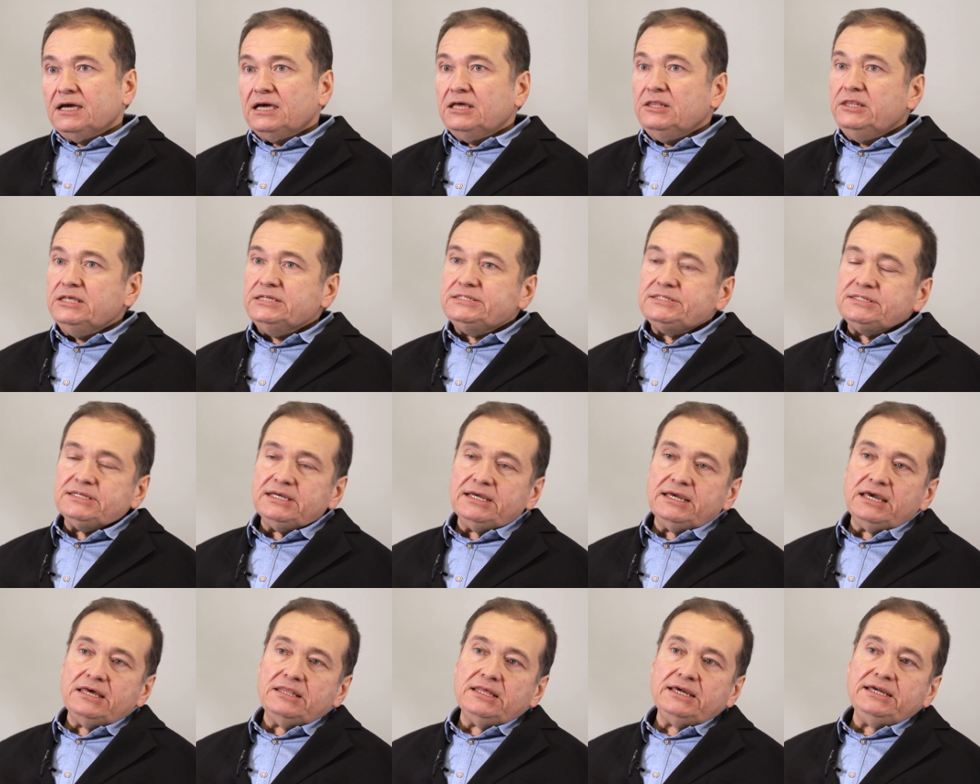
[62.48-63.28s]
And this,
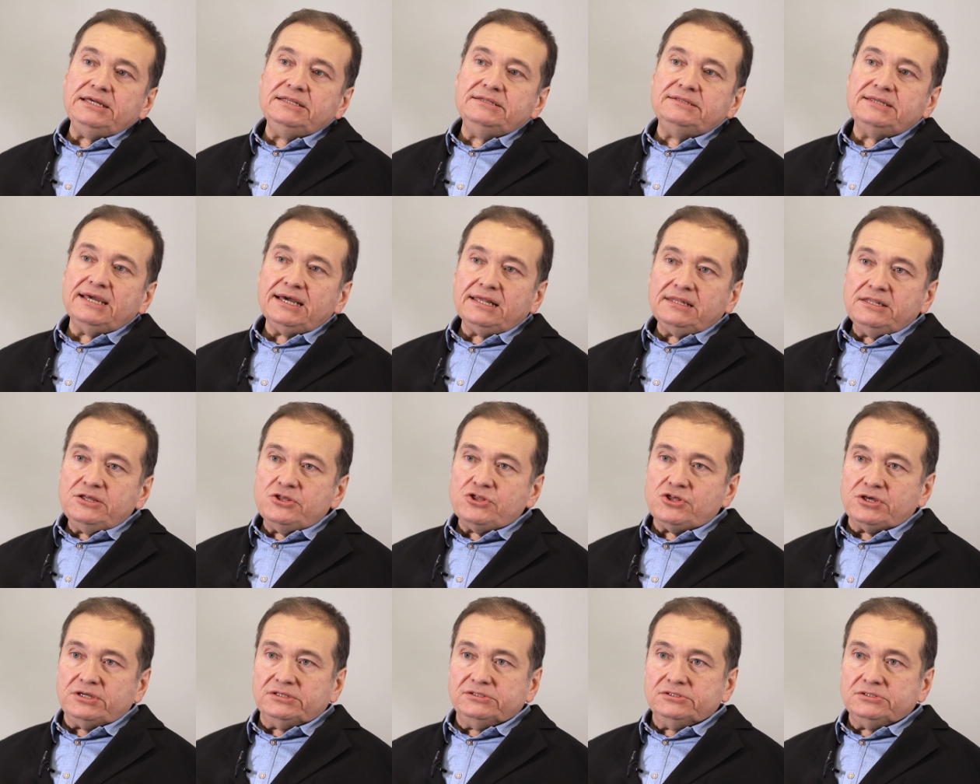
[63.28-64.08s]
the
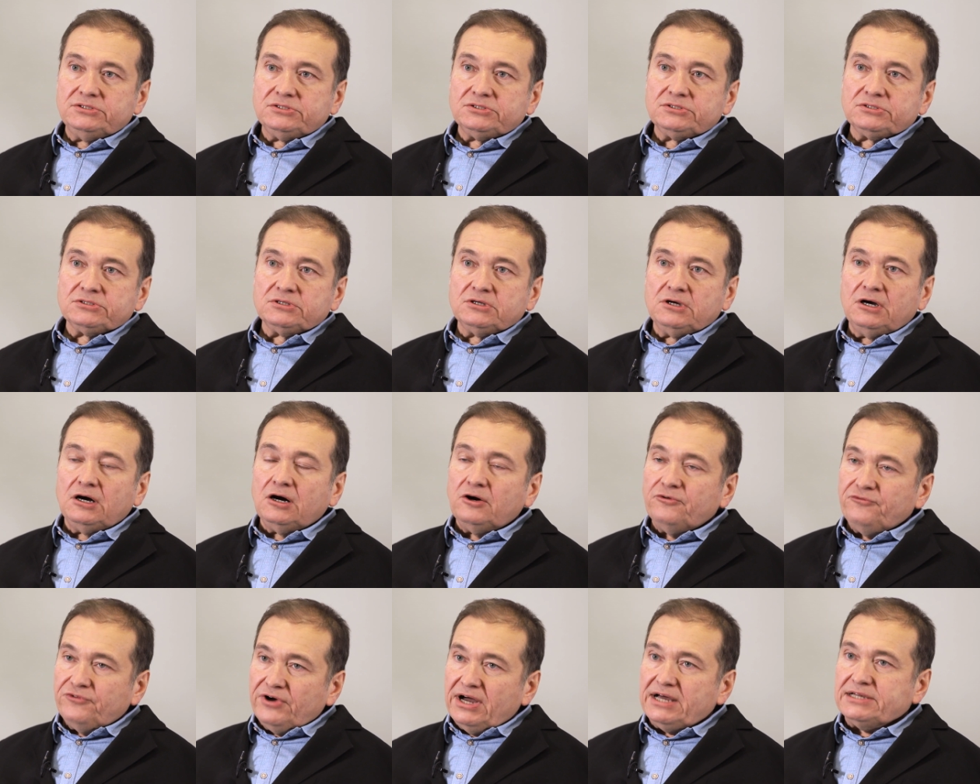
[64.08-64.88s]
intelligence
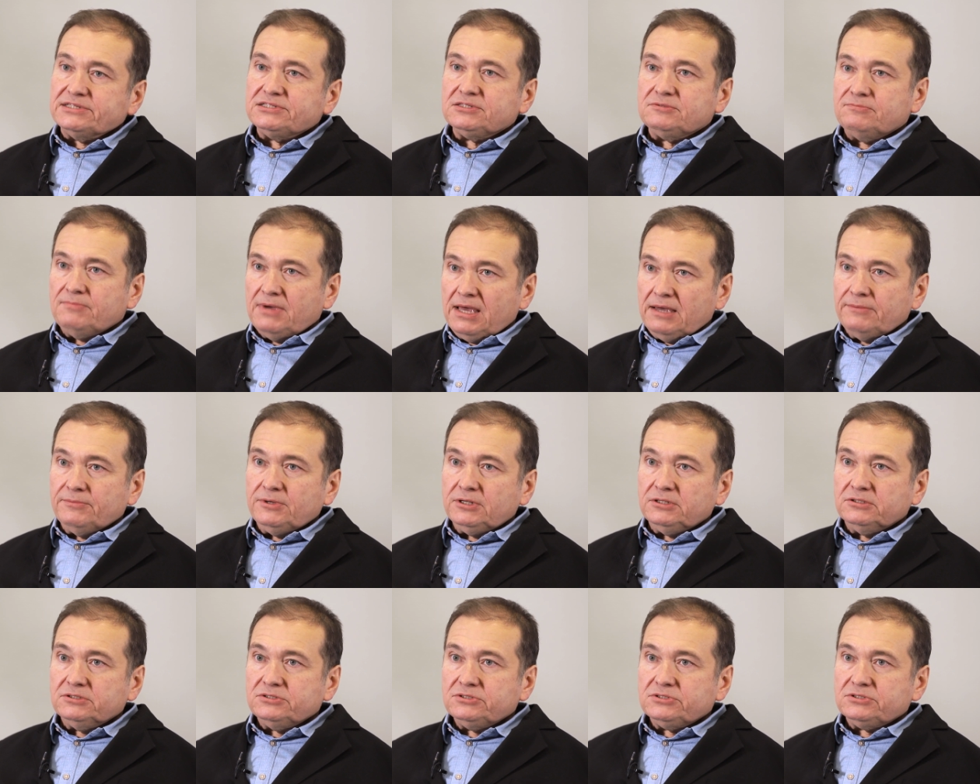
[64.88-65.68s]
of us
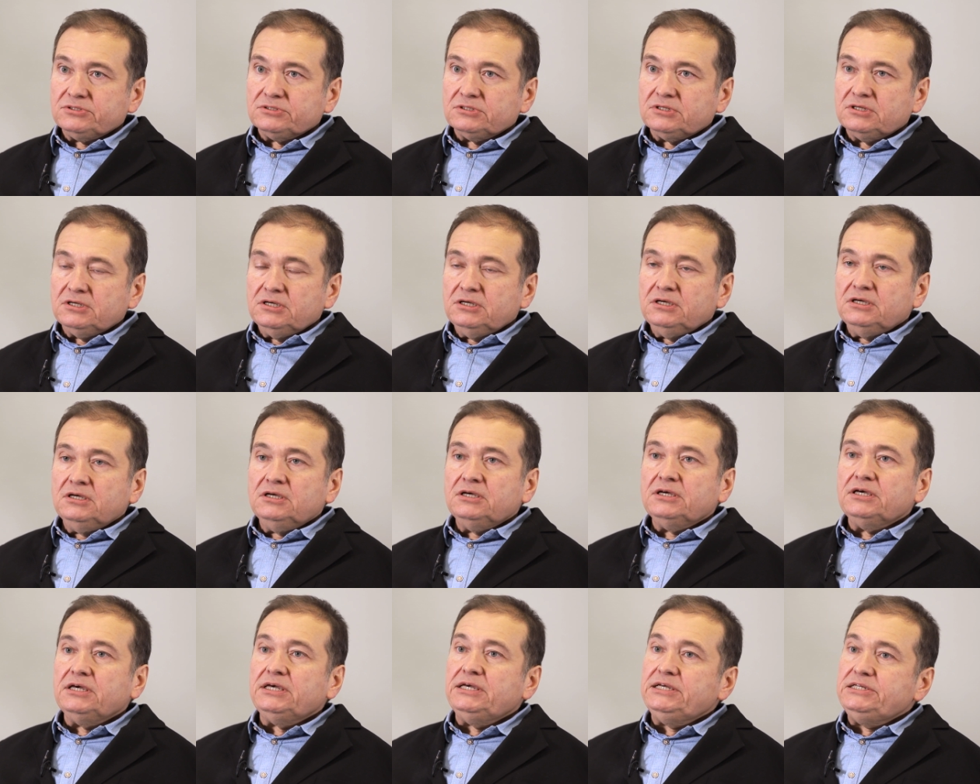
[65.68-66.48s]
mammals
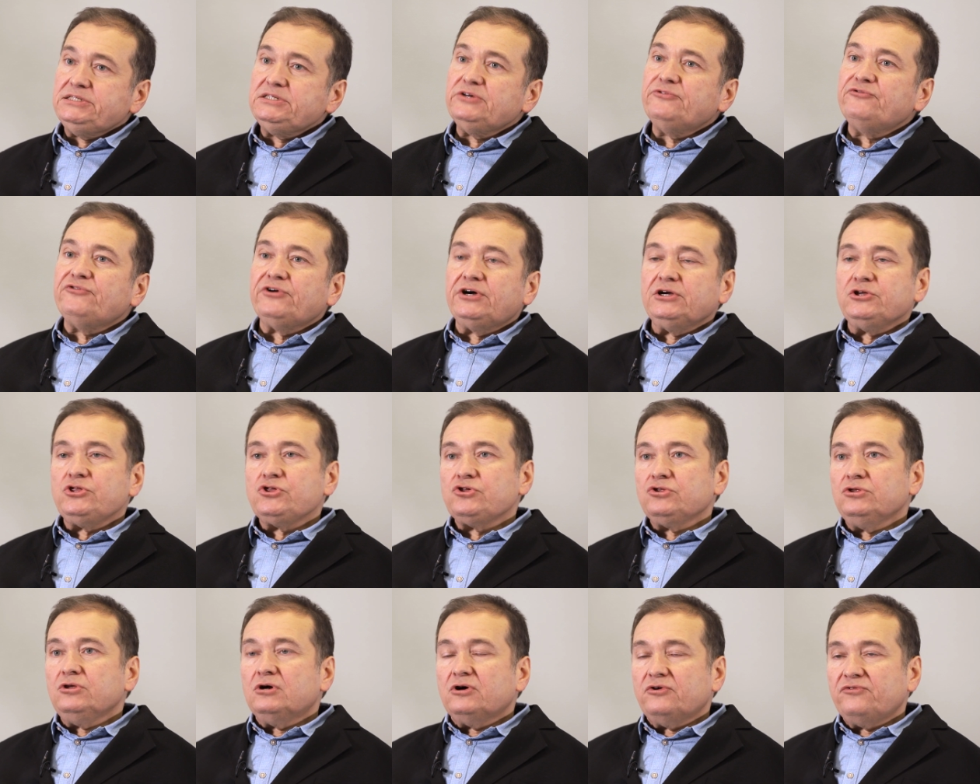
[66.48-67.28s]
is a
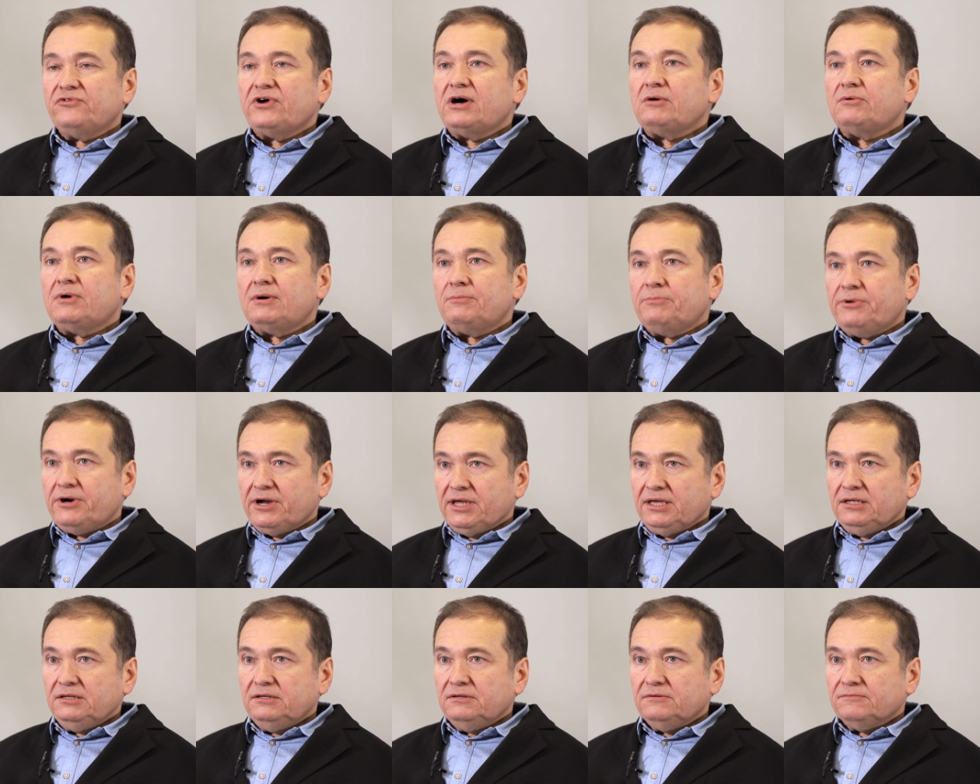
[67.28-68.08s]
function of our
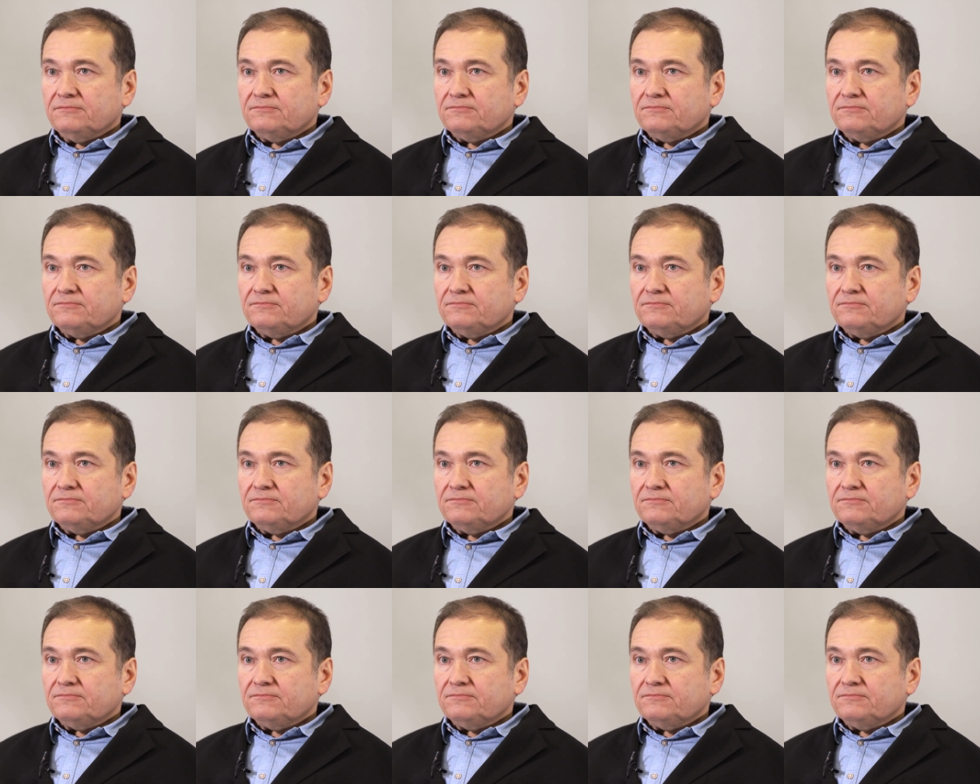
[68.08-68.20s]
brain.